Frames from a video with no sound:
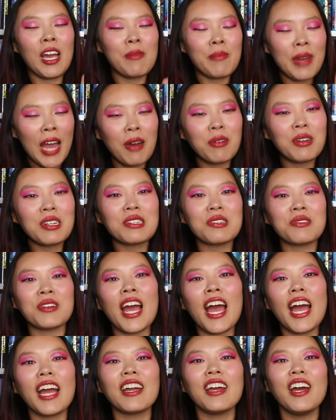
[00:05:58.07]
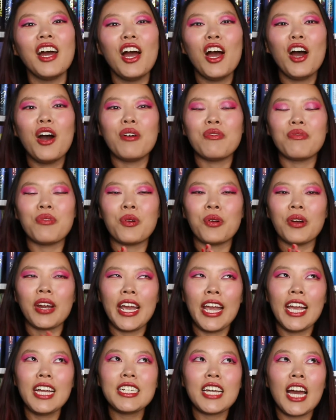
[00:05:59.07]
I'm now on track for
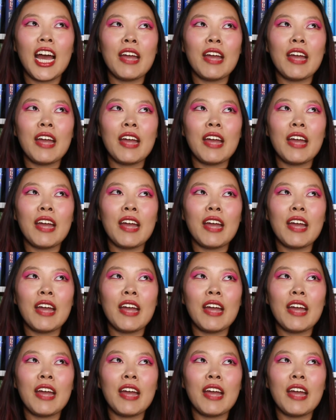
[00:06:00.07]
it.